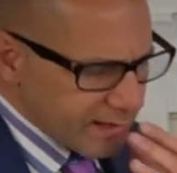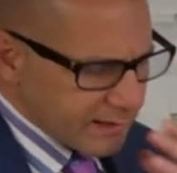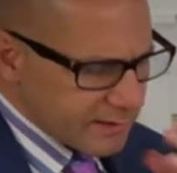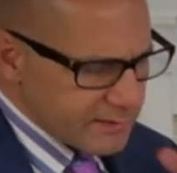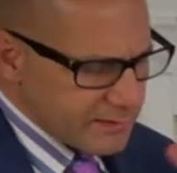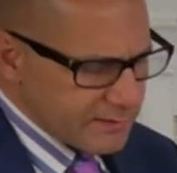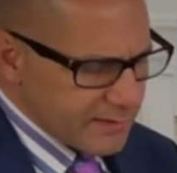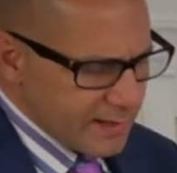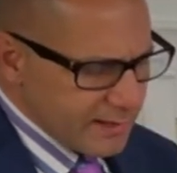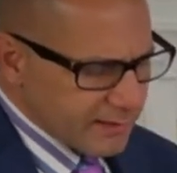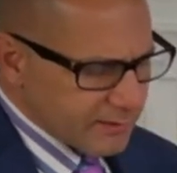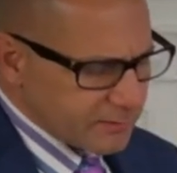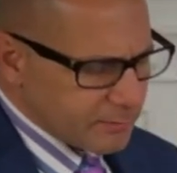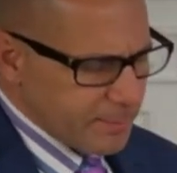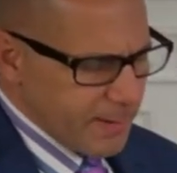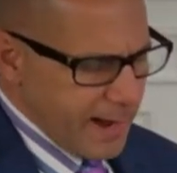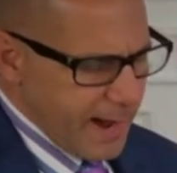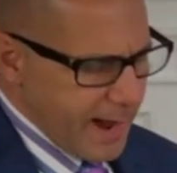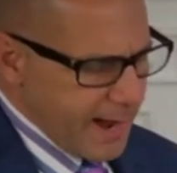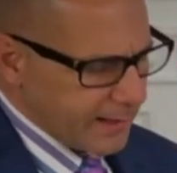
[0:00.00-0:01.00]
can you take us
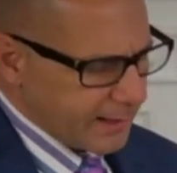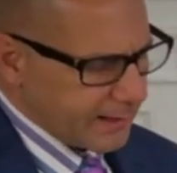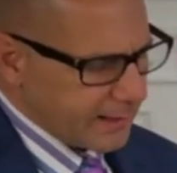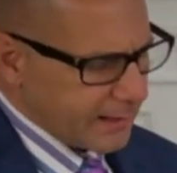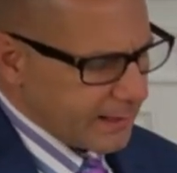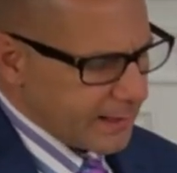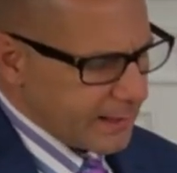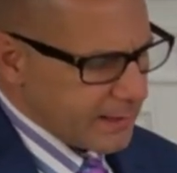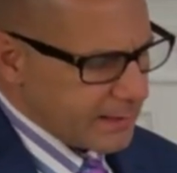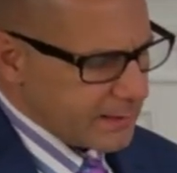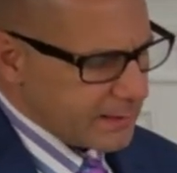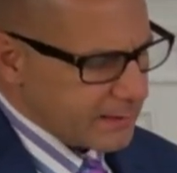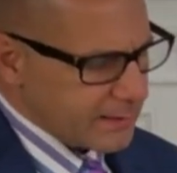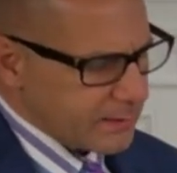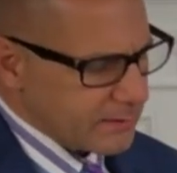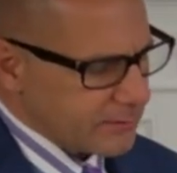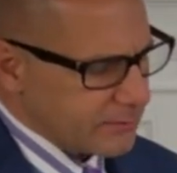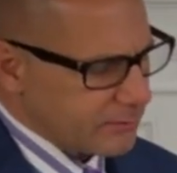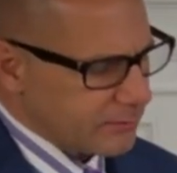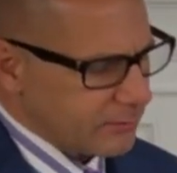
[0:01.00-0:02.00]
back and,
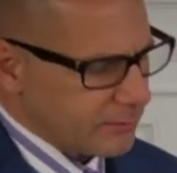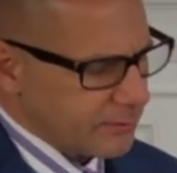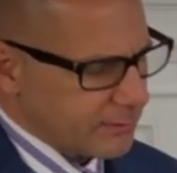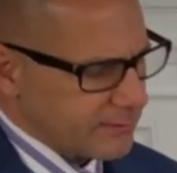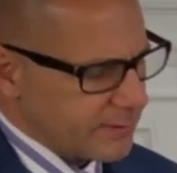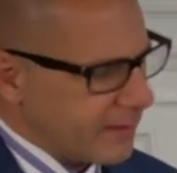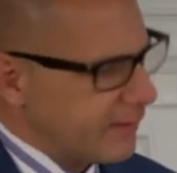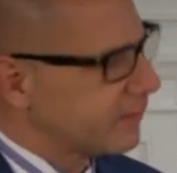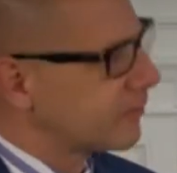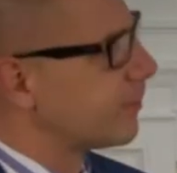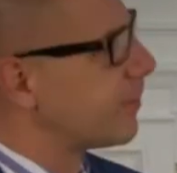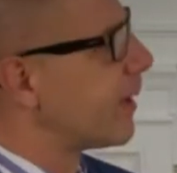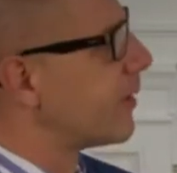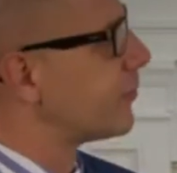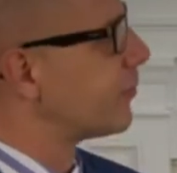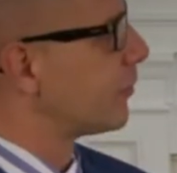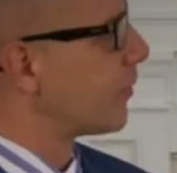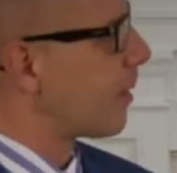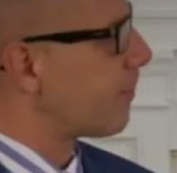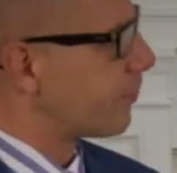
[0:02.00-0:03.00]
and tell us
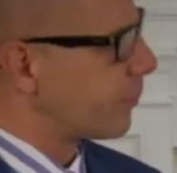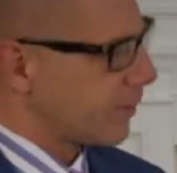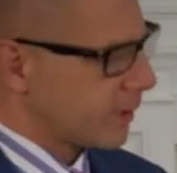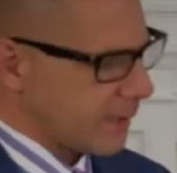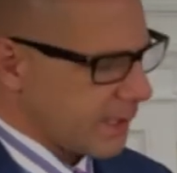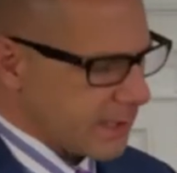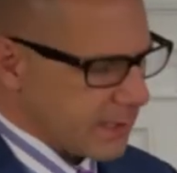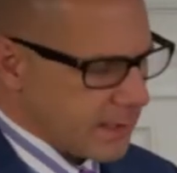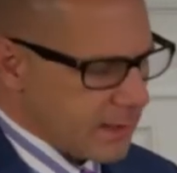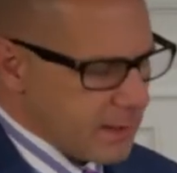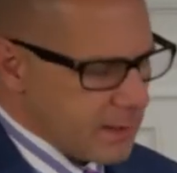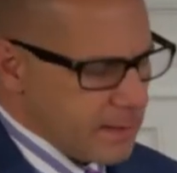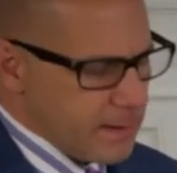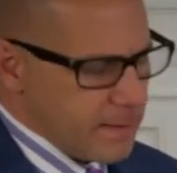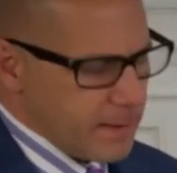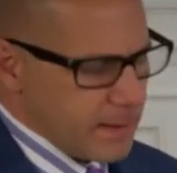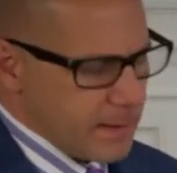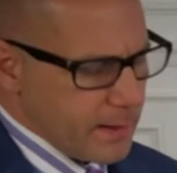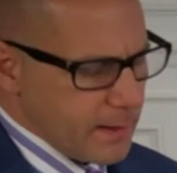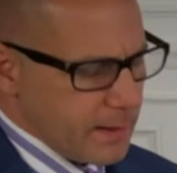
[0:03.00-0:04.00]
about your upbringing
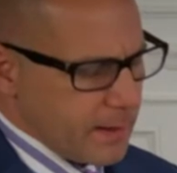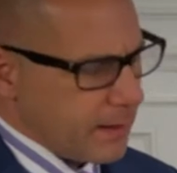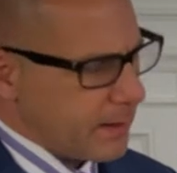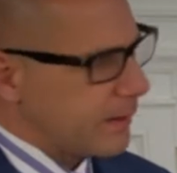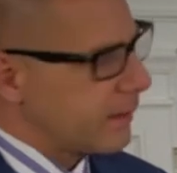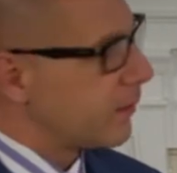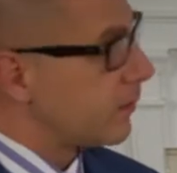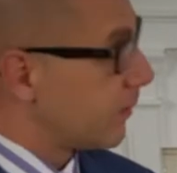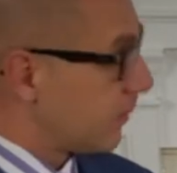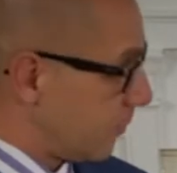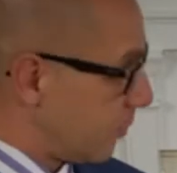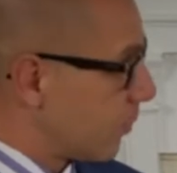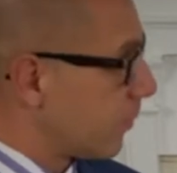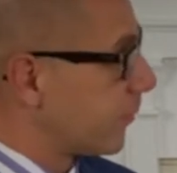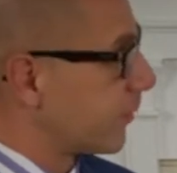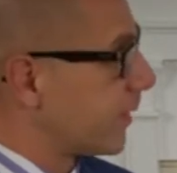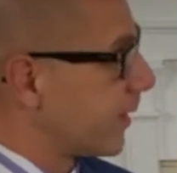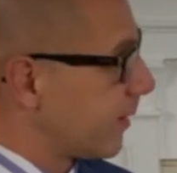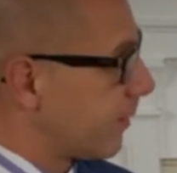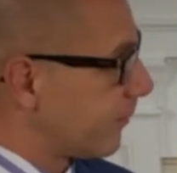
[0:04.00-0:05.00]
uh, in, in,
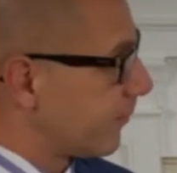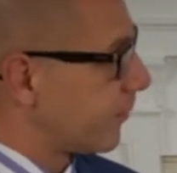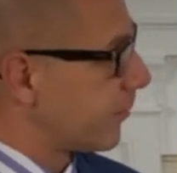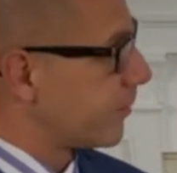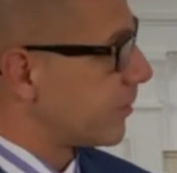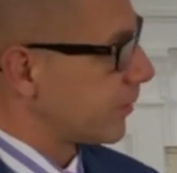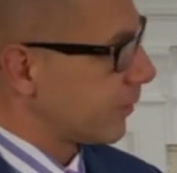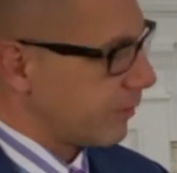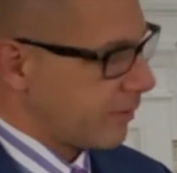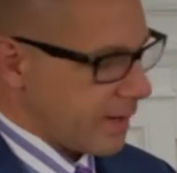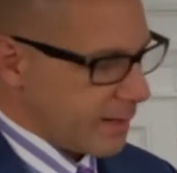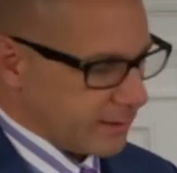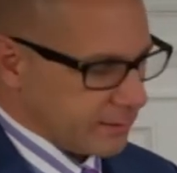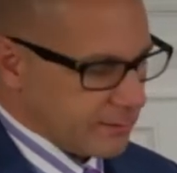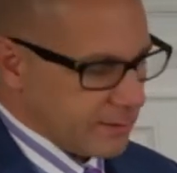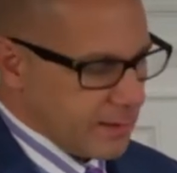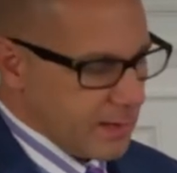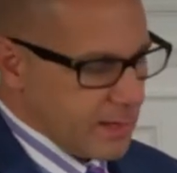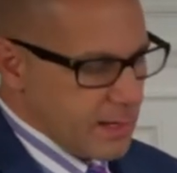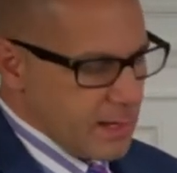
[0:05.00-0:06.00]
Northern California,
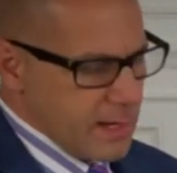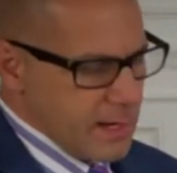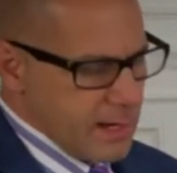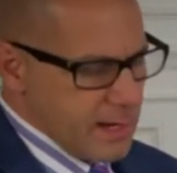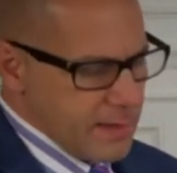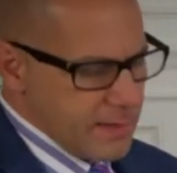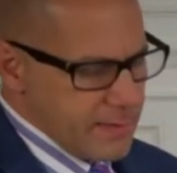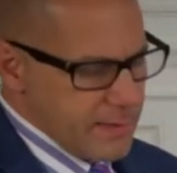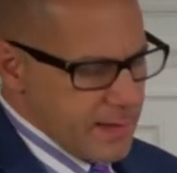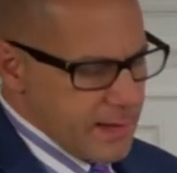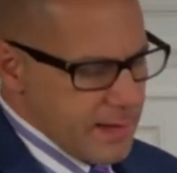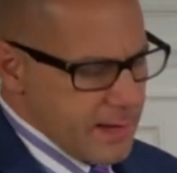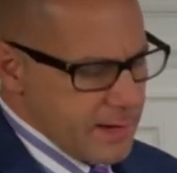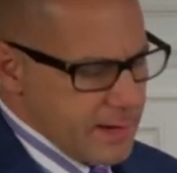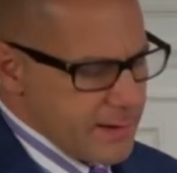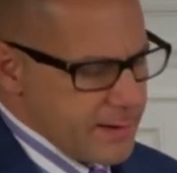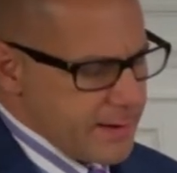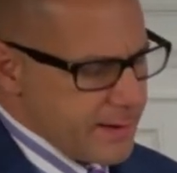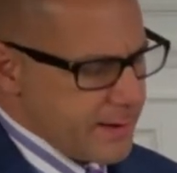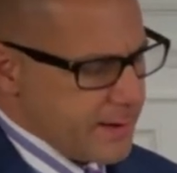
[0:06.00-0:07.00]
correct? Mm-hmm. And
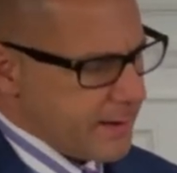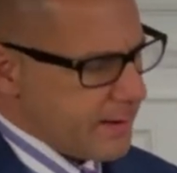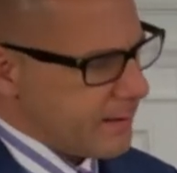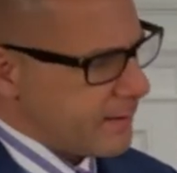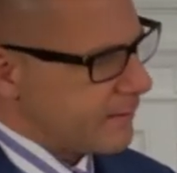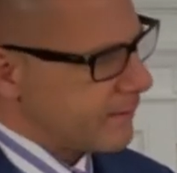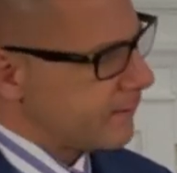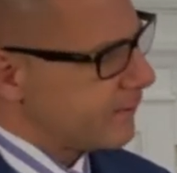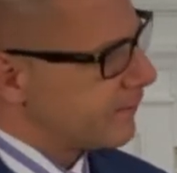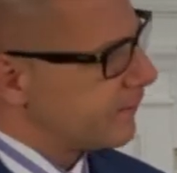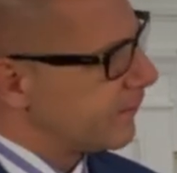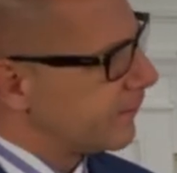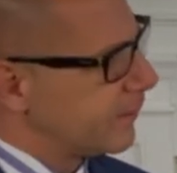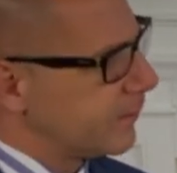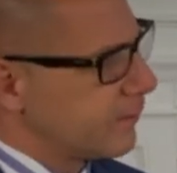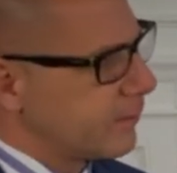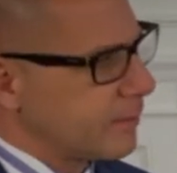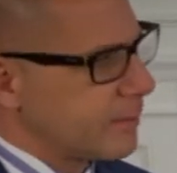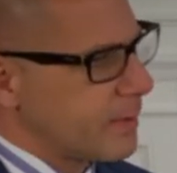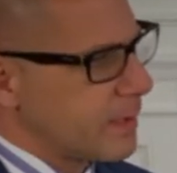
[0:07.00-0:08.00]
then uh,
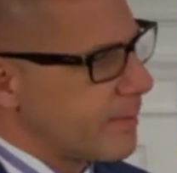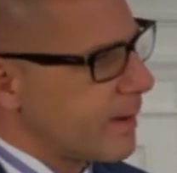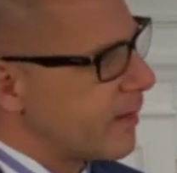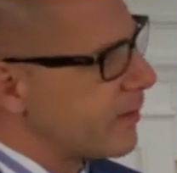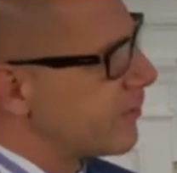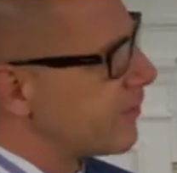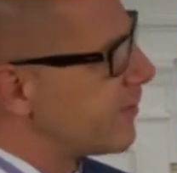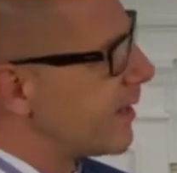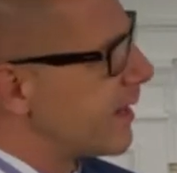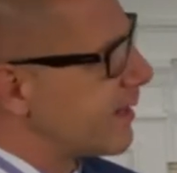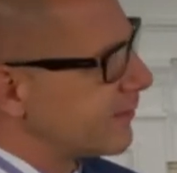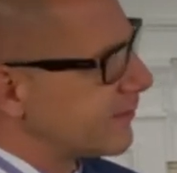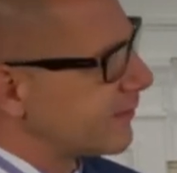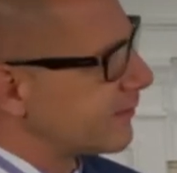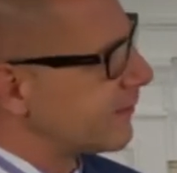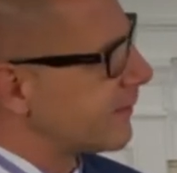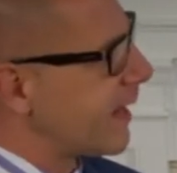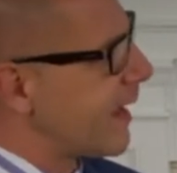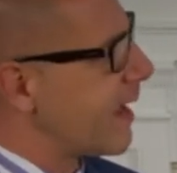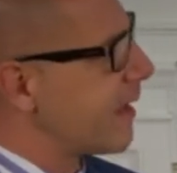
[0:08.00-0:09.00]
a little bit about your days
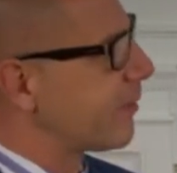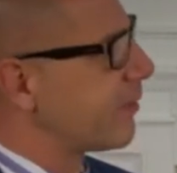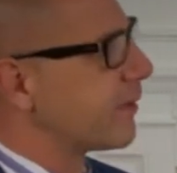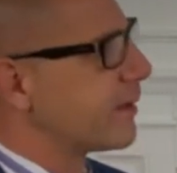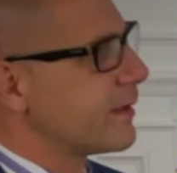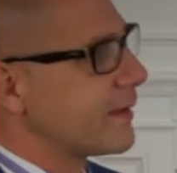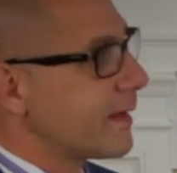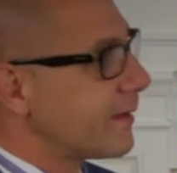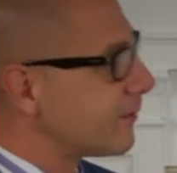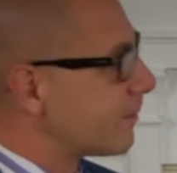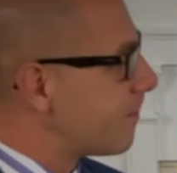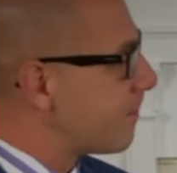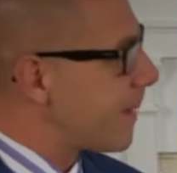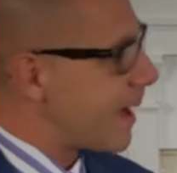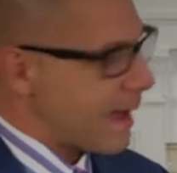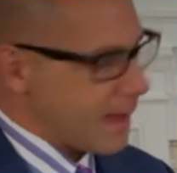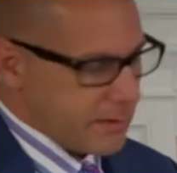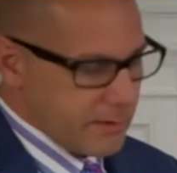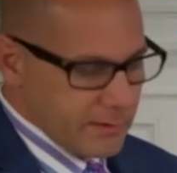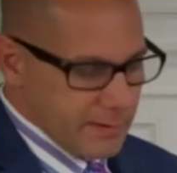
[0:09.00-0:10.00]
as an athlete, as a
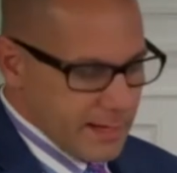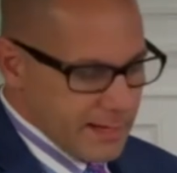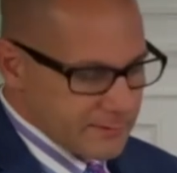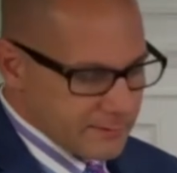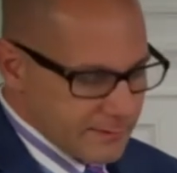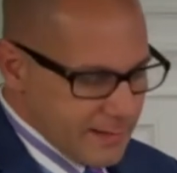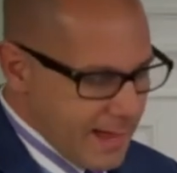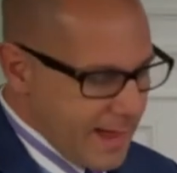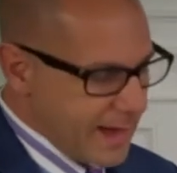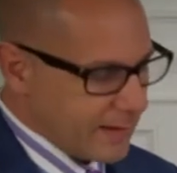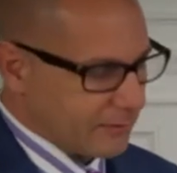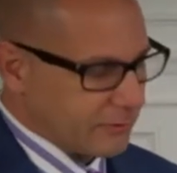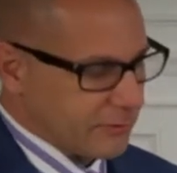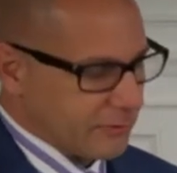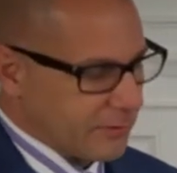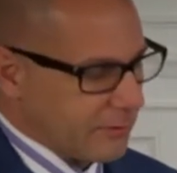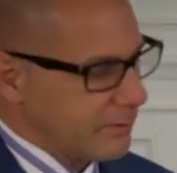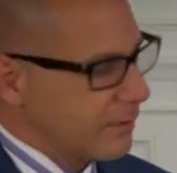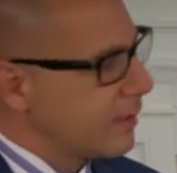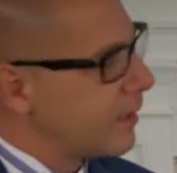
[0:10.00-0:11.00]
model, as an
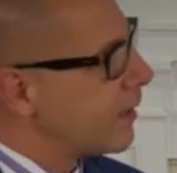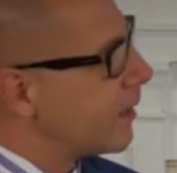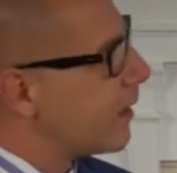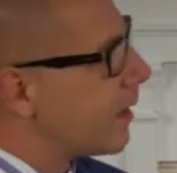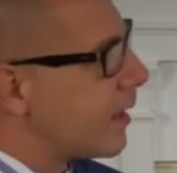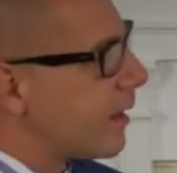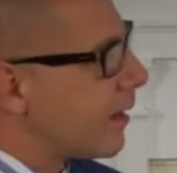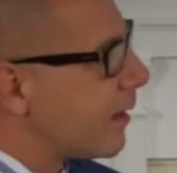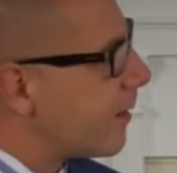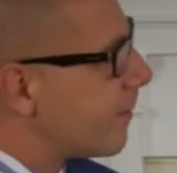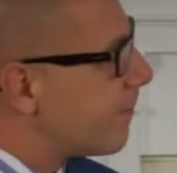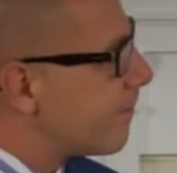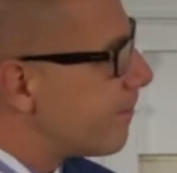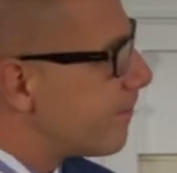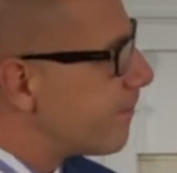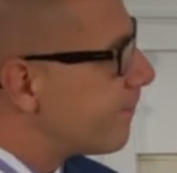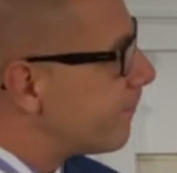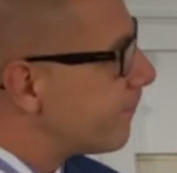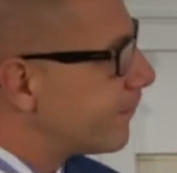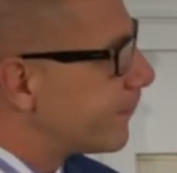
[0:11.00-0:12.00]
actor. Um,